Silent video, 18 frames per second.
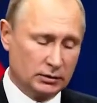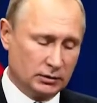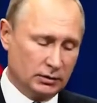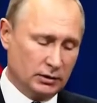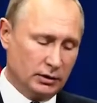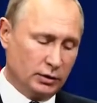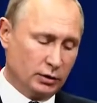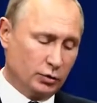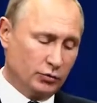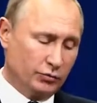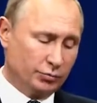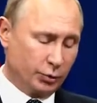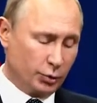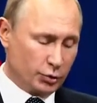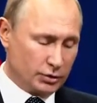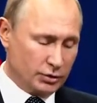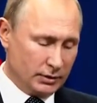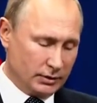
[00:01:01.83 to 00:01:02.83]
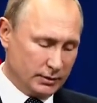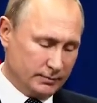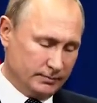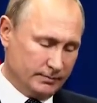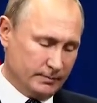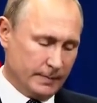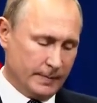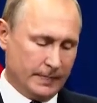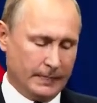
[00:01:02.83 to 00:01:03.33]
confrontation of the two
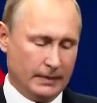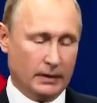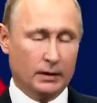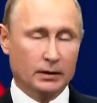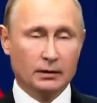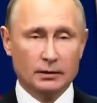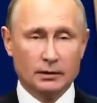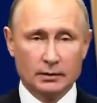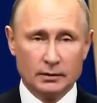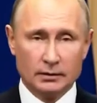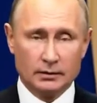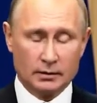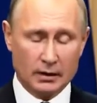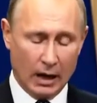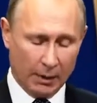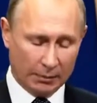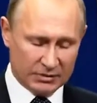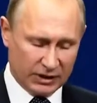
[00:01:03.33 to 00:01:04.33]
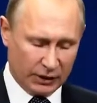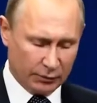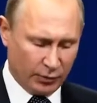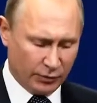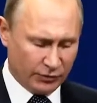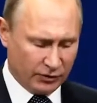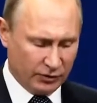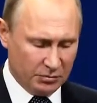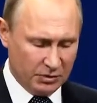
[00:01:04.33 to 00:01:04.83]
countries is a thing of a remote
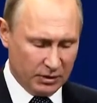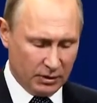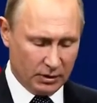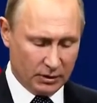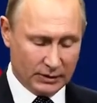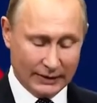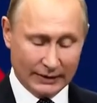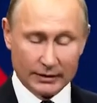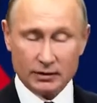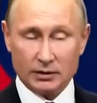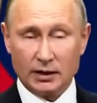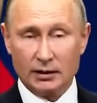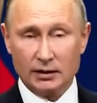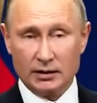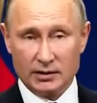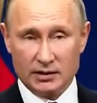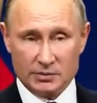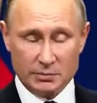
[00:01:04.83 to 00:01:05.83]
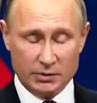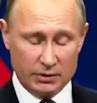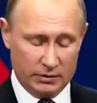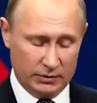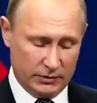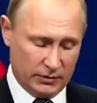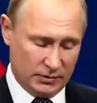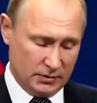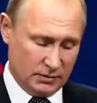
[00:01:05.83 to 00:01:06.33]
past, is a vestige of the
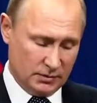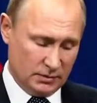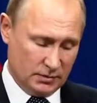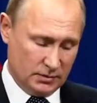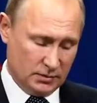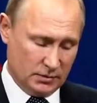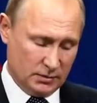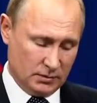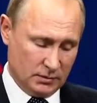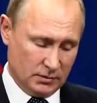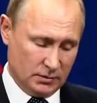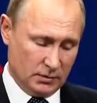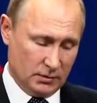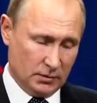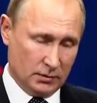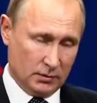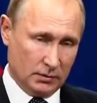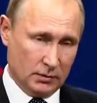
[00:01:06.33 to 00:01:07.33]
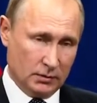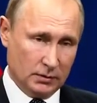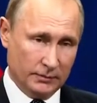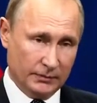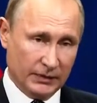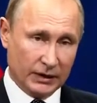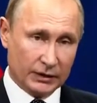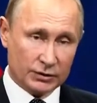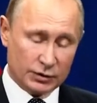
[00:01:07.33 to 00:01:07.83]
past. The situation of the
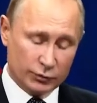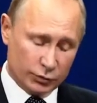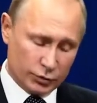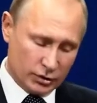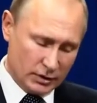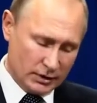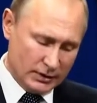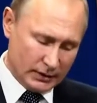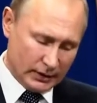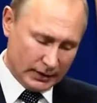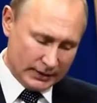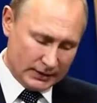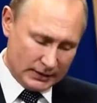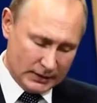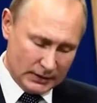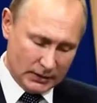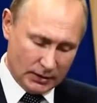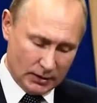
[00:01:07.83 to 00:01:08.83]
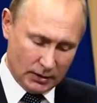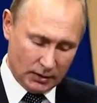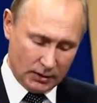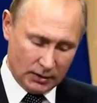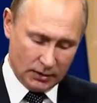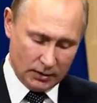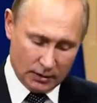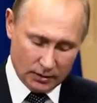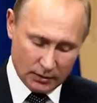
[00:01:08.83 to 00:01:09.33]
world changed dramatically.
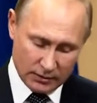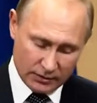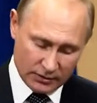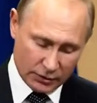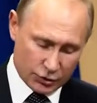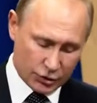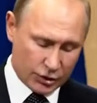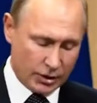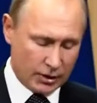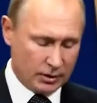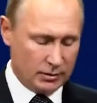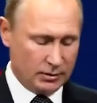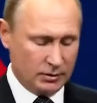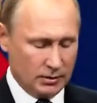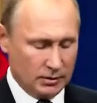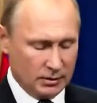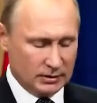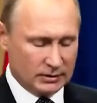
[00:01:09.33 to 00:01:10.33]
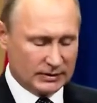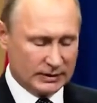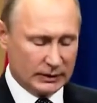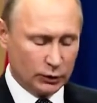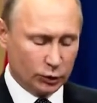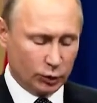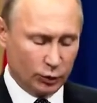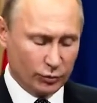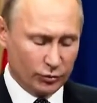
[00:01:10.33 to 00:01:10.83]
Today, both Russia and the
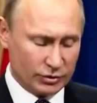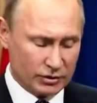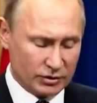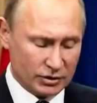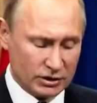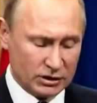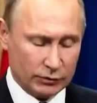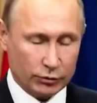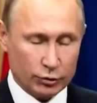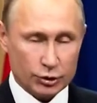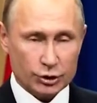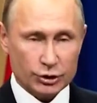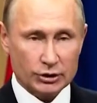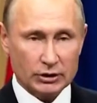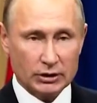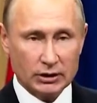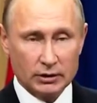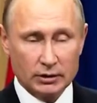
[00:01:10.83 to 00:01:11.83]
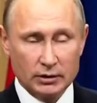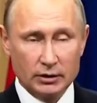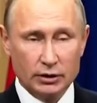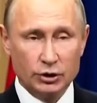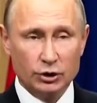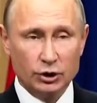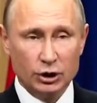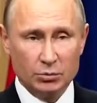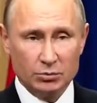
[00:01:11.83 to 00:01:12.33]
United States face
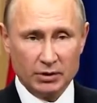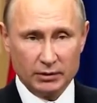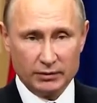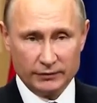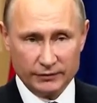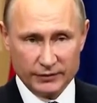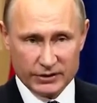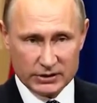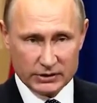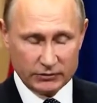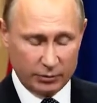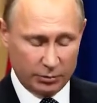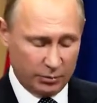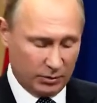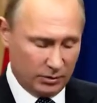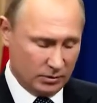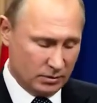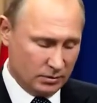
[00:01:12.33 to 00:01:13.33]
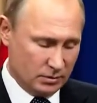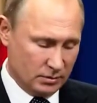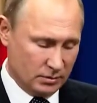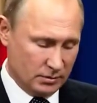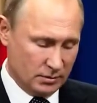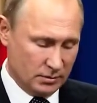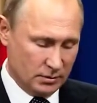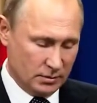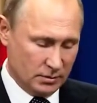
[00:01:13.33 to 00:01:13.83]
a whole new set of
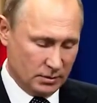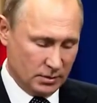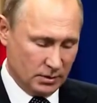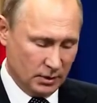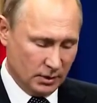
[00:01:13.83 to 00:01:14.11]
challenges.